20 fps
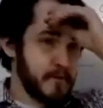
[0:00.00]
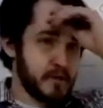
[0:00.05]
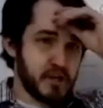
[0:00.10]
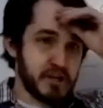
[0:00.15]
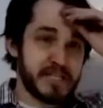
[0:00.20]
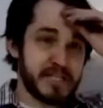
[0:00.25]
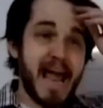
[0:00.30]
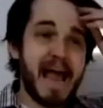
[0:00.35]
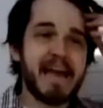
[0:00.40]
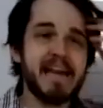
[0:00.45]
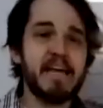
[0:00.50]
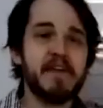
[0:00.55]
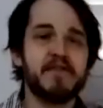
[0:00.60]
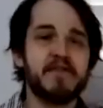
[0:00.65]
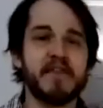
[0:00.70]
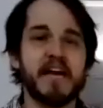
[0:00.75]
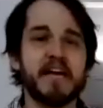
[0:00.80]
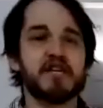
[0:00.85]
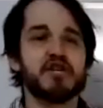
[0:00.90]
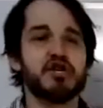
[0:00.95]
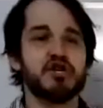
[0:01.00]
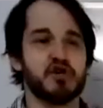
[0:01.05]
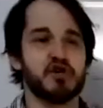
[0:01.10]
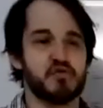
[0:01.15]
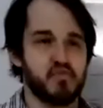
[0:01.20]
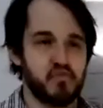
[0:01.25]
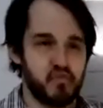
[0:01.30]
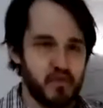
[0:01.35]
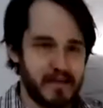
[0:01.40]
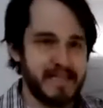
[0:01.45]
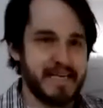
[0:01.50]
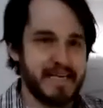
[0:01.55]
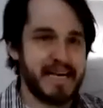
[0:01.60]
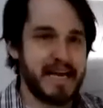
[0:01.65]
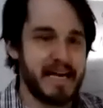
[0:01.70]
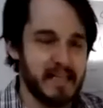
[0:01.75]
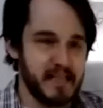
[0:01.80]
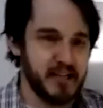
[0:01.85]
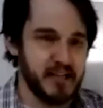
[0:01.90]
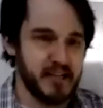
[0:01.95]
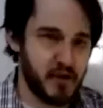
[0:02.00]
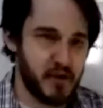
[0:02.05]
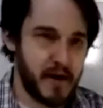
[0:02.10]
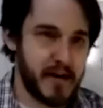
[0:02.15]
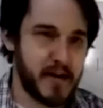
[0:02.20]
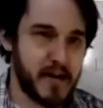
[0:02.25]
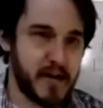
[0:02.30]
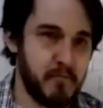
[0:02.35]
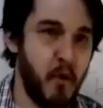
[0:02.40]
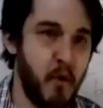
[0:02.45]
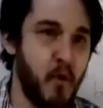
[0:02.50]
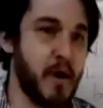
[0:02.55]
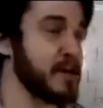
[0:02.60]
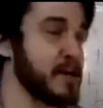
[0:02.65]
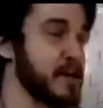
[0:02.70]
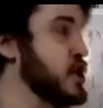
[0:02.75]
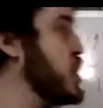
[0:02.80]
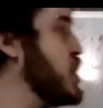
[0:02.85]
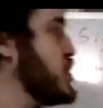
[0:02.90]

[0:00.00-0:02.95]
Just anything to just really illustrate your point.